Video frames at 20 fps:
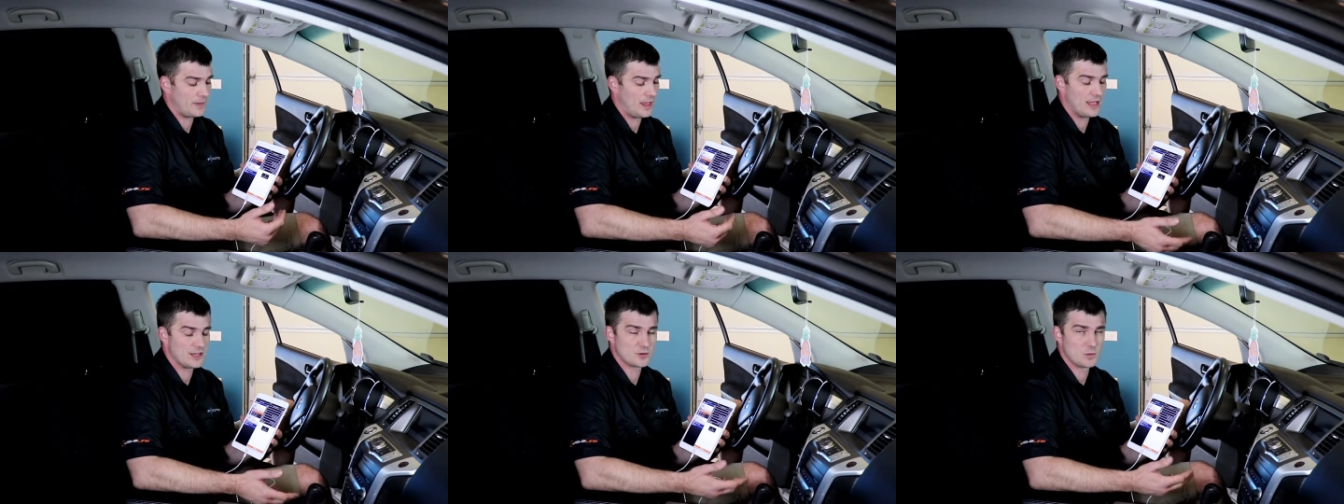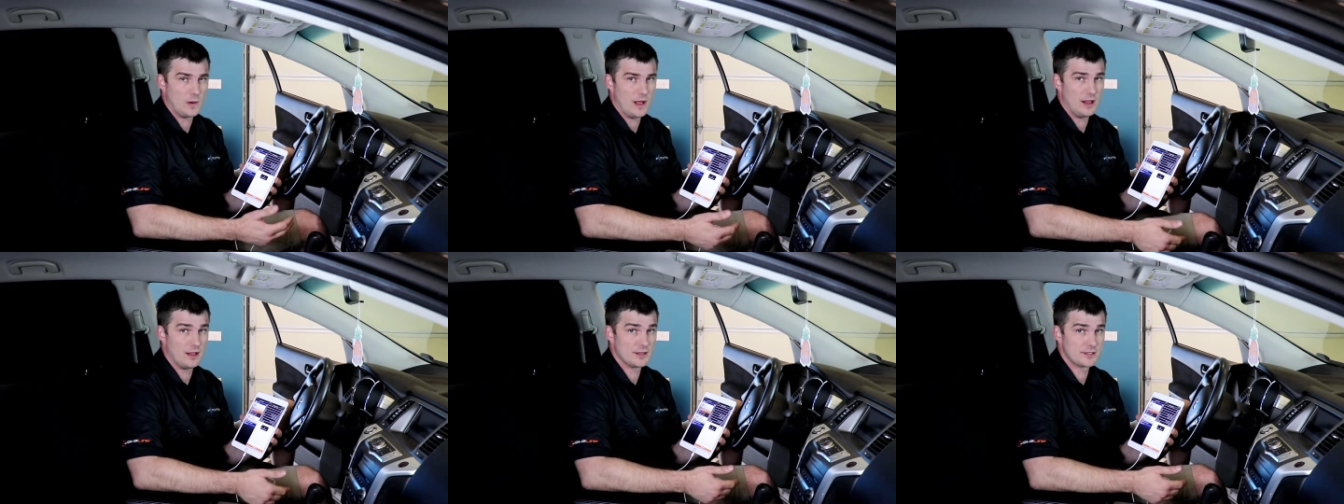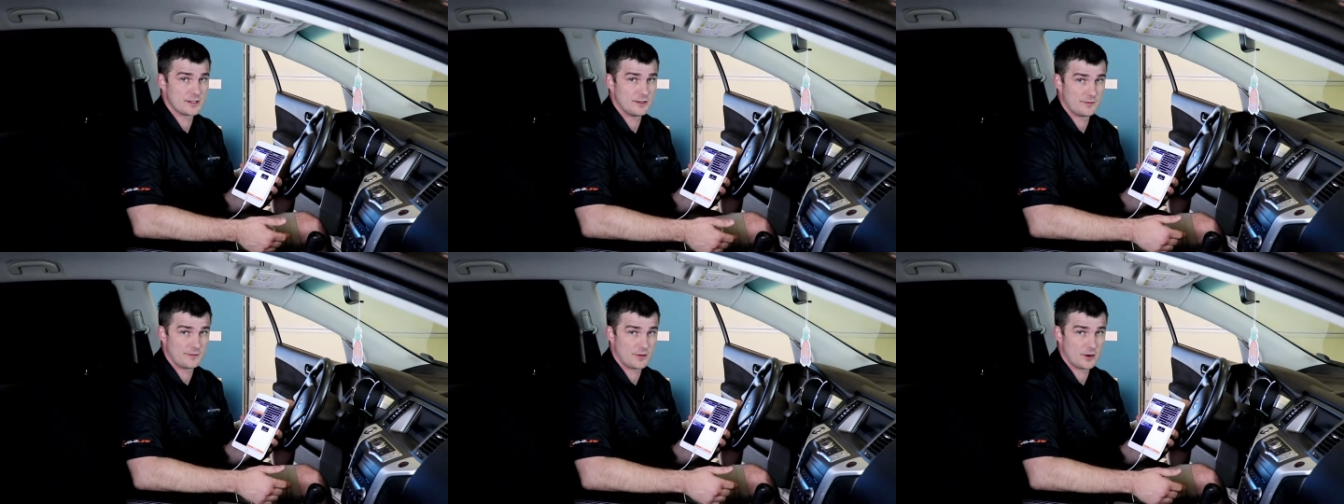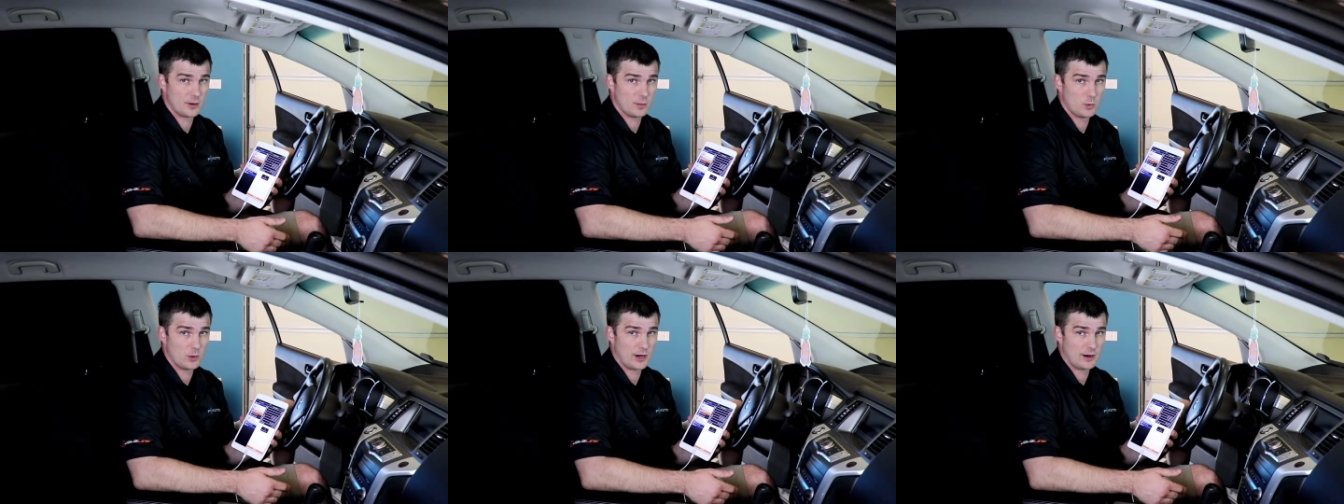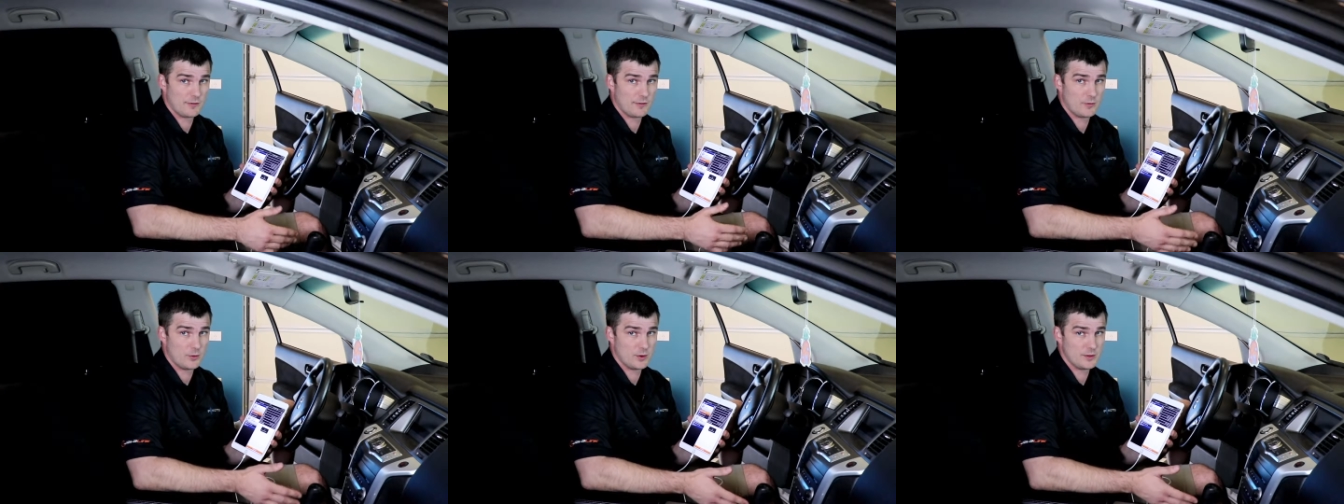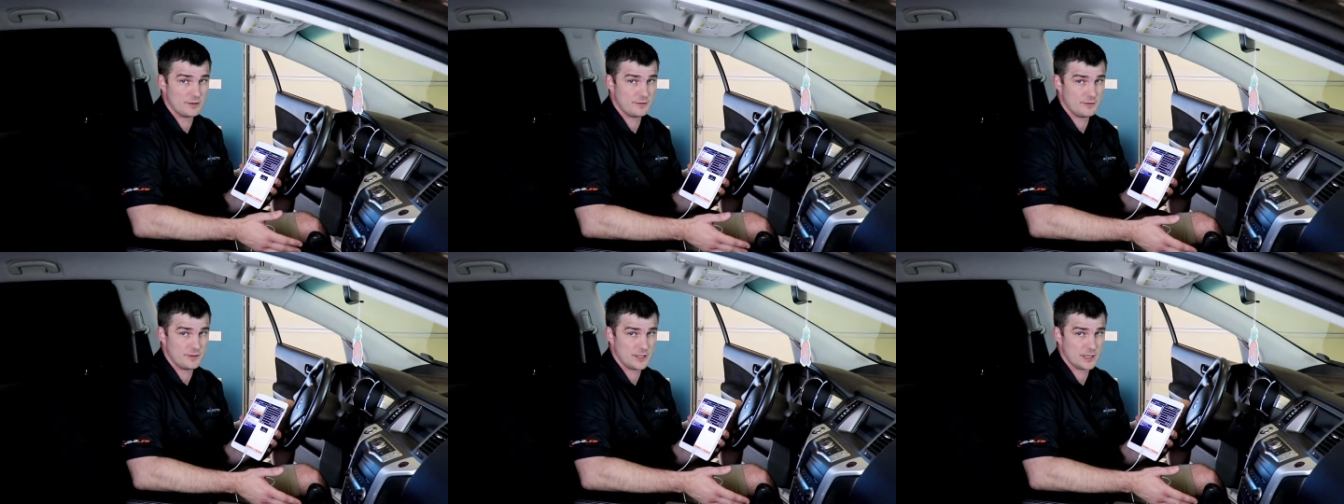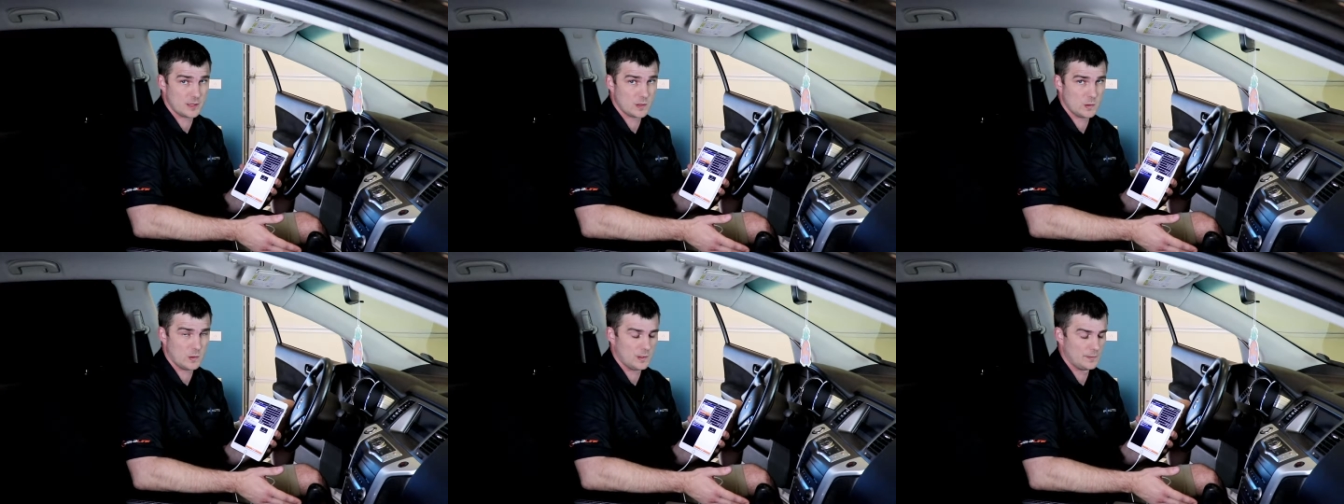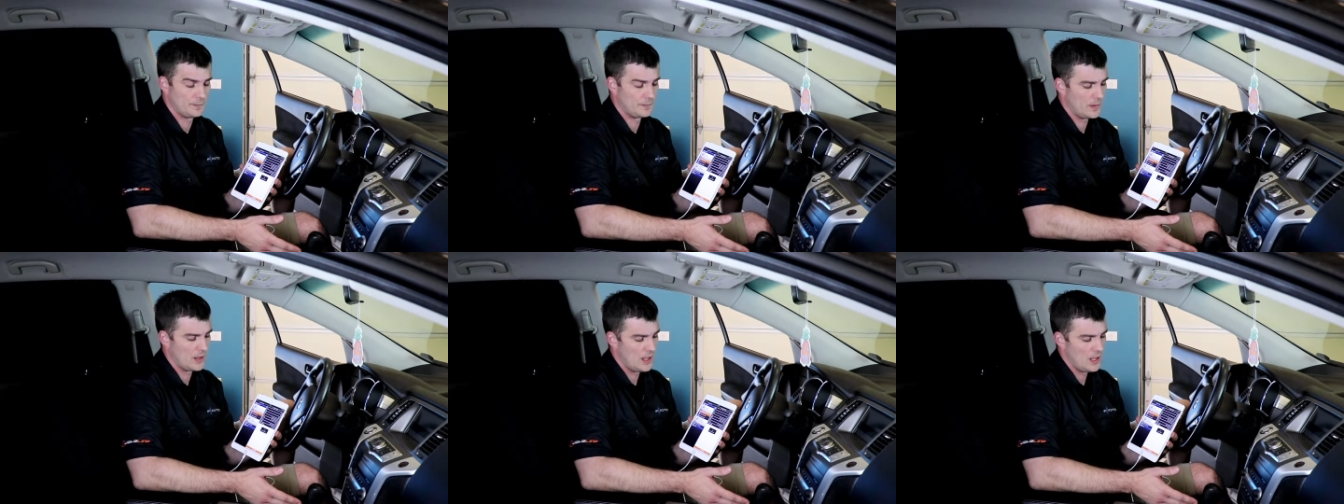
as well as the firmware for the vehicle.